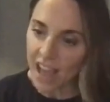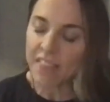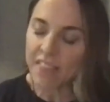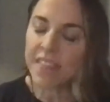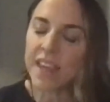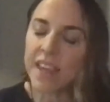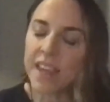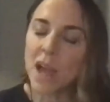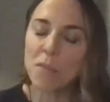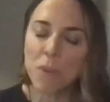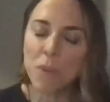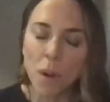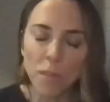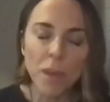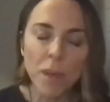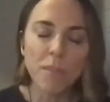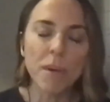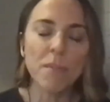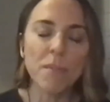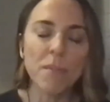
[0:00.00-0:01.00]
I think I'm probably a
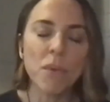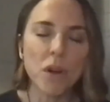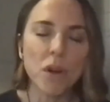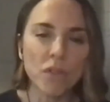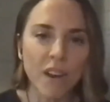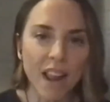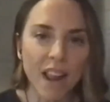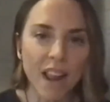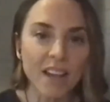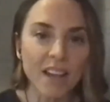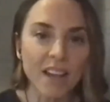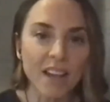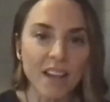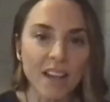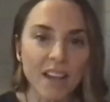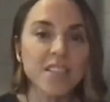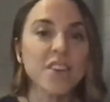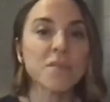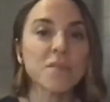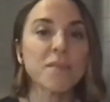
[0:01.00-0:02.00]
bit more relaxed
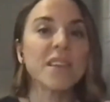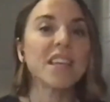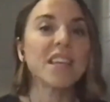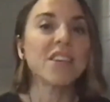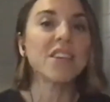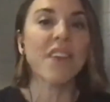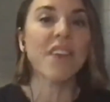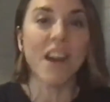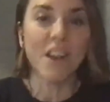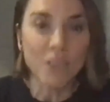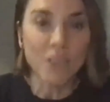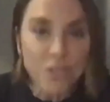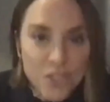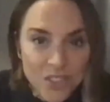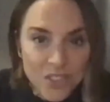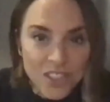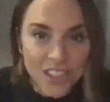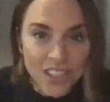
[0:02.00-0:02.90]
because I'm in your house.